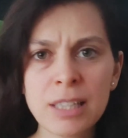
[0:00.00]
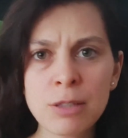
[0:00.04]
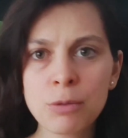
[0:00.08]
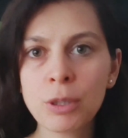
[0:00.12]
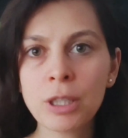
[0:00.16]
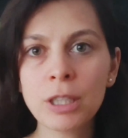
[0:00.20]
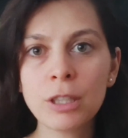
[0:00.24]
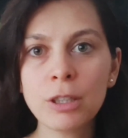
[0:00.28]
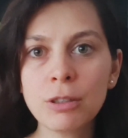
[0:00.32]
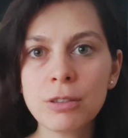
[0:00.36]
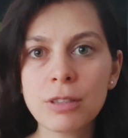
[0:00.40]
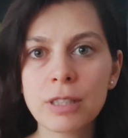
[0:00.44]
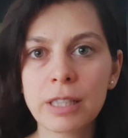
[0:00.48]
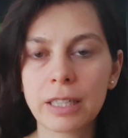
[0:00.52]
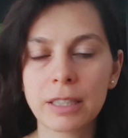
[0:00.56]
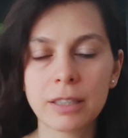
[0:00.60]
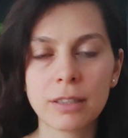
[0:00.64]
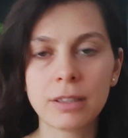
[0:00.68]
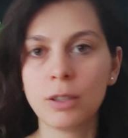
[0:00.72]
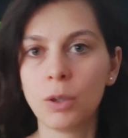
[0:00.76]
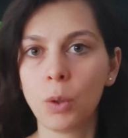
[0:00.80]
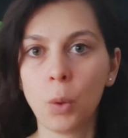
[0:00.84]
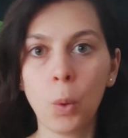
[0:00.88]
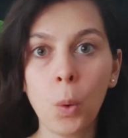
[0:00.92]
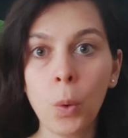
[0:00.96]
that's what it looks
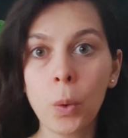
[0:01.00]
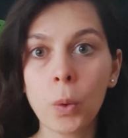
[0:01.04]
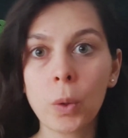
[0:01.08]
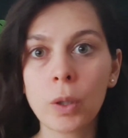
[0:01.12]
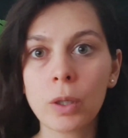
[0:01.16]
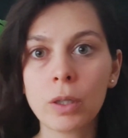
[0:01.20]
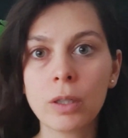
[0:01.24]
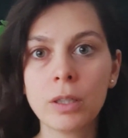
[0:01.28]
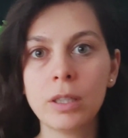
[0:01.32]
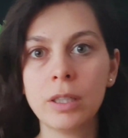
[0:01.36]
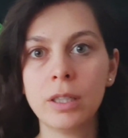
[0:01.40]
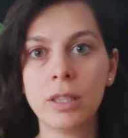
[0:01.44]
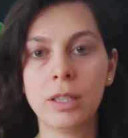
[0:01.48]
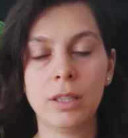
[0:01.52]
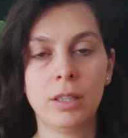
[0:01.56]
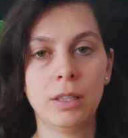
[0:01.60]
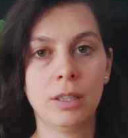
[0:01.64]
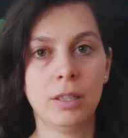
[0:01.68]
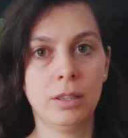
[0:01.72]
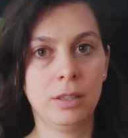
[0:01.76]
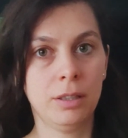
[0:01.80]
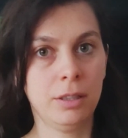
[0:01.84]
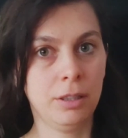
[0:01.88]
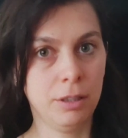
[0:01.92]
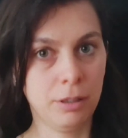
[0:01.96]
like. Or
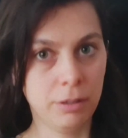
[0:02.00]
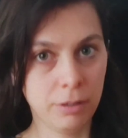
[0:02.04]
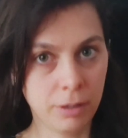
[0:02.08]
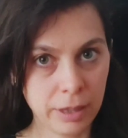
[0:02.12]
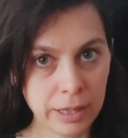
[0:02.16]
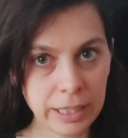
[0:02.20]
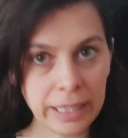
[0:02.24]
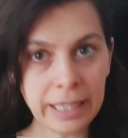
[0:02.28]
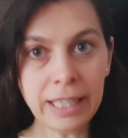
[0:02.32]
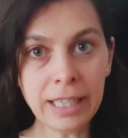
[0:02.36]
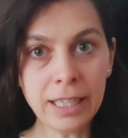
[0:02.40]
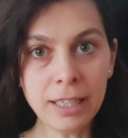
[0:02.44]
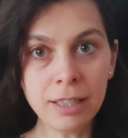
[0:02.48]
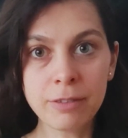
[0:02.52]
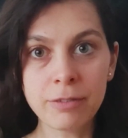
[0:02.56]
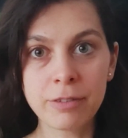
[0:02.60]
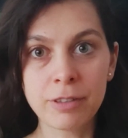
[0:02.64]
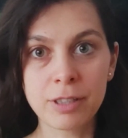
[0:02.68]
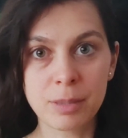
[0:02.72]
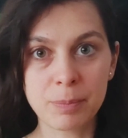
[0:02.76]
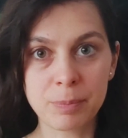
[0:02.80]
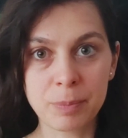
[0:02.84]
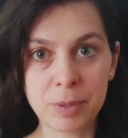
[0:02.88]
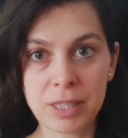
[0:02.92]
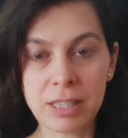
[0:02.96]
thinking of
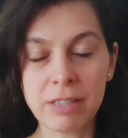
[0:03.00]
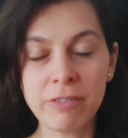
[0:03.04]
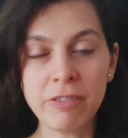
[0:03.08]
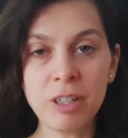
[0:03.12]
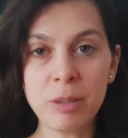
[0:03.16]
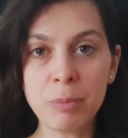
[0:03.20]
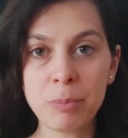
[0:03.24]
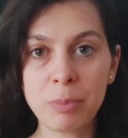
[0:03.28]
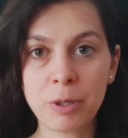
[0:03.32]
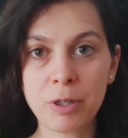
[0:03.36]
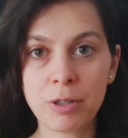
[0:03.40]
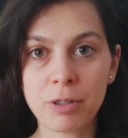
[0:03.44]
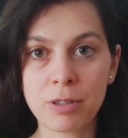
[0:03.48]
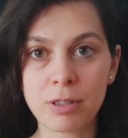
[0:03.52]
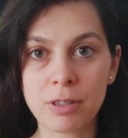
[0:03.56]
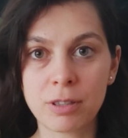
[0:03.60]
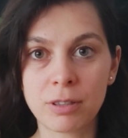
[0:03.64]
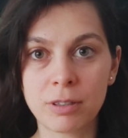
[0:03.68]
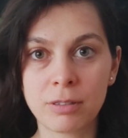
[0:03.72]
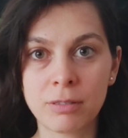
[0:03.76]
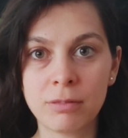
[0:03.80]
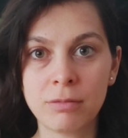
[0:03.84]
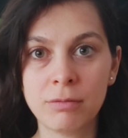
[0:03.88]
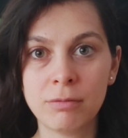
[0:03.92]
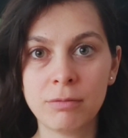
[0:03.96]
a specific
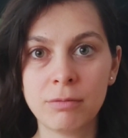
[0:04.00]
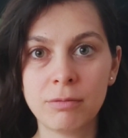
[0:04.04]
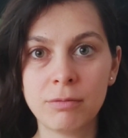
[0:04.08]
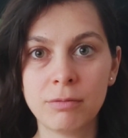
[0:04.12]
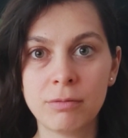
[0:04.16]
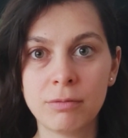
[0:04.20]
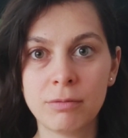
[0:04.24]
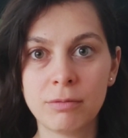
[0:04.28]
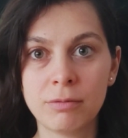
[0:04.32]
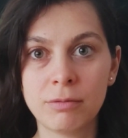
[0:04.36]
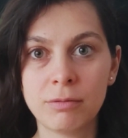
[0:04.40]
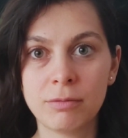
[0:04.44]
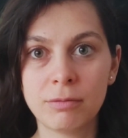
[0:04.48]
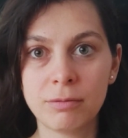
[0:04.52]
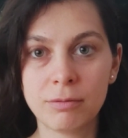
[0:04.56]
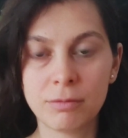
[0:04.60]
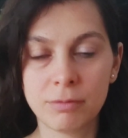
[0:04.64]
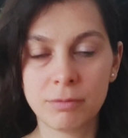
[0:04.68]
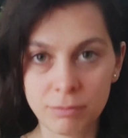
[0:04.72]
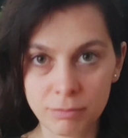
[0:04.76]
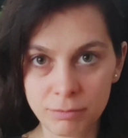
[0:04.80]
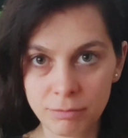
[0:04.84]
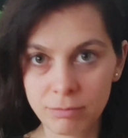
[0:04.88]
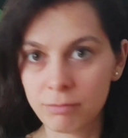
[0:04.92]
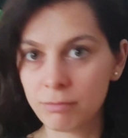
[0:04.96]
person,
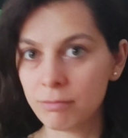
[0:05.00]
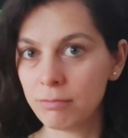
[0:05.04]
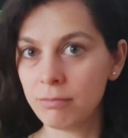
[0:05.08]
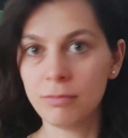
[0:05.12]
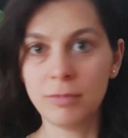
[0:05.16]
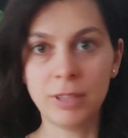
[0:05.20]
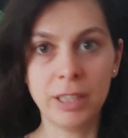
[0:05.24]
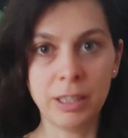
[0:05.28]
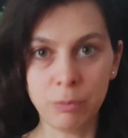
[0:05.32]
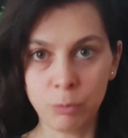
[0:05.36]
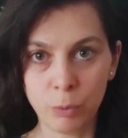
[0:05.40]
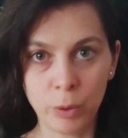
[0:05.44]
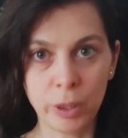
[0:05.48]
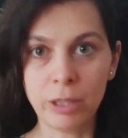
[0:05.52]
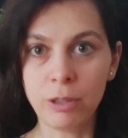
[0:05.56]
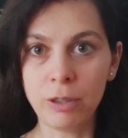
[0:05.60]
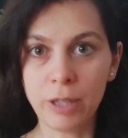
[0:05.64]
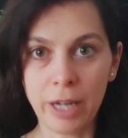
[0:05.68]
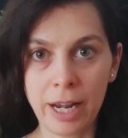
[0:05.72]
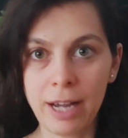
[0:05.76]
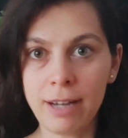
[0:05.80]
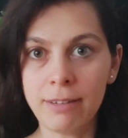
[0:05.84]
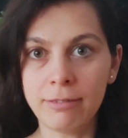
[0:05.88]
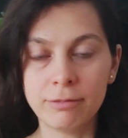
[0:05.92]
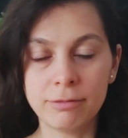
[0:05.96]
when
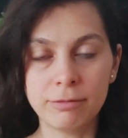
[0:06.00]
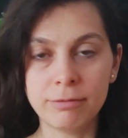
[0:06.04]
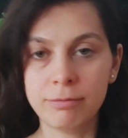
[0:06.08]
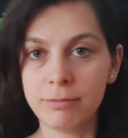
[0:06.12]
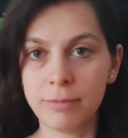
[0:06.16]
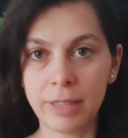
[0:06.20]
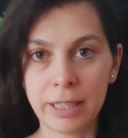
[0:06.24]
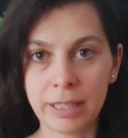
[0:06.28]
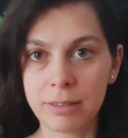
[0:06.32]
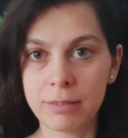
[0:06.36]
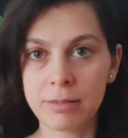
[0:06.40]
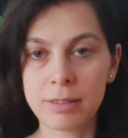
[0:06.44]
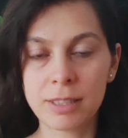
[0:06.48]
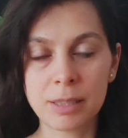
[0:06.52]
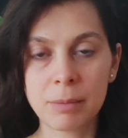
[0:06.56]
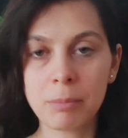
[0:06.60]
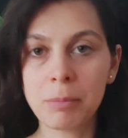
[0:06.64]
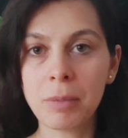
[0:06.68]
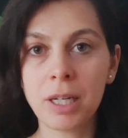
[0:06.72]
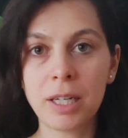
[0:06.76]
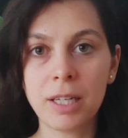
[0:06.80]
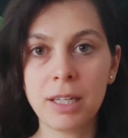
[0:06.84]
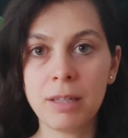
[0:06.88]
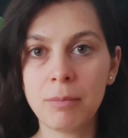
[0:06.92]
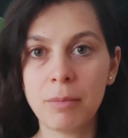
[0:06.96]
you have like
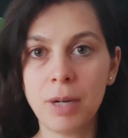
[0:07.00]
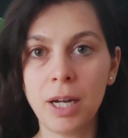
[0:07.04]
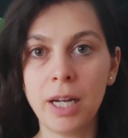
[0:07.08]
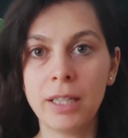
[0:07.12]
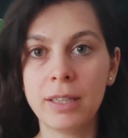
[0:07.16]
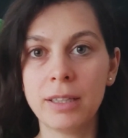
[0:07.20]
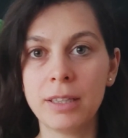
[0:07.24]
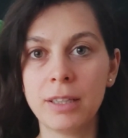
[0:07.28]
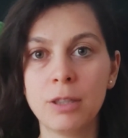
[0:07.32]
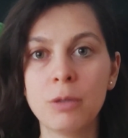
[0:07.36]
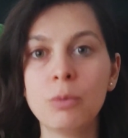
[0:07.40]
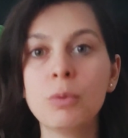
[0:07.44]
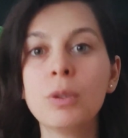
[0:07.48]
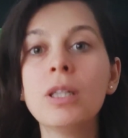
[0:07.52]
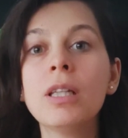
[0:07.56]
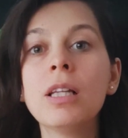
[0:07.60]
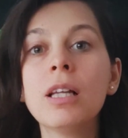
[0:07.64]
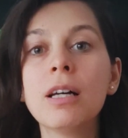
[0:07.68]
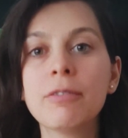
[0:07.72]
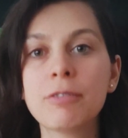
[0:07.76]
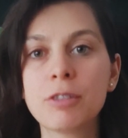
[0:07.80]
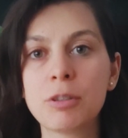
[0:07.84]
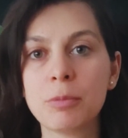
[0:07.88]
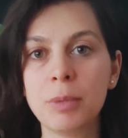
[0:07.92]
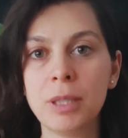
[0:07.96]
somebody in mind that you would
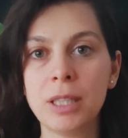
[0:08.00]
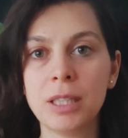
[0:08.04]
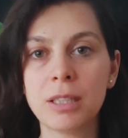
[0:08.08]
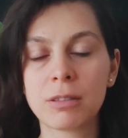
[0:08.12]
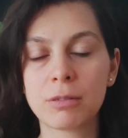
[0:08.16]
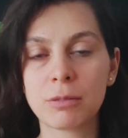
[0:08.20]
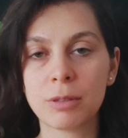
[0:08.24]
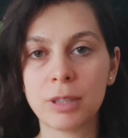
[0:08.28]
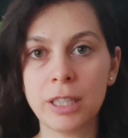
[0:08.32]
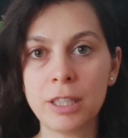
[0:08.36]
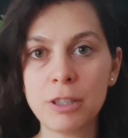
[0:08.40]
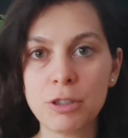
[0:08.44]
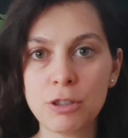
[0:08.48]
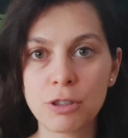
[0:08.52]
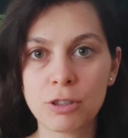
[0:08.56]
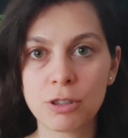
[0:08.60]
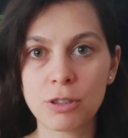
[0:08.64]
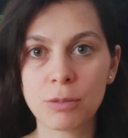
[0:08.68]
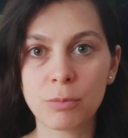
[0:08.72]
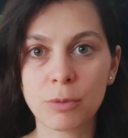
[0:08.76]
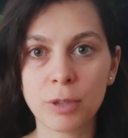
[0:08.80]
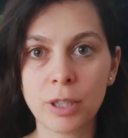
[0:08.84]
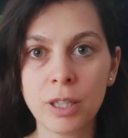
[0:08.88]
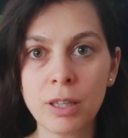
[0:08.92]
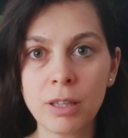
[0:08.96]
love to be in a
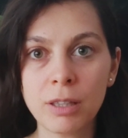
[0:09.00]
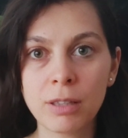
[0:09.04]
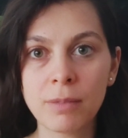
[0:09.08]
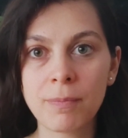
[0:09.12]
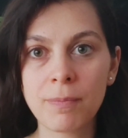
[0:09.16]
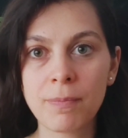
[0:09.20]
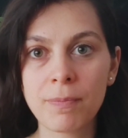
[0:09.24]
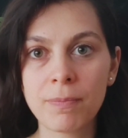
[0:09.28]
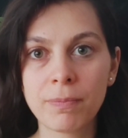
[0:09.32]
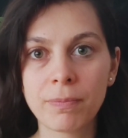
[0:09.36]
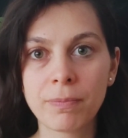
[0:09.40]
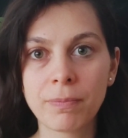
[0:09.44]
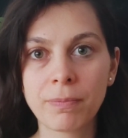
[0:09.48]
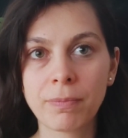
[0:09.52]
relationship with,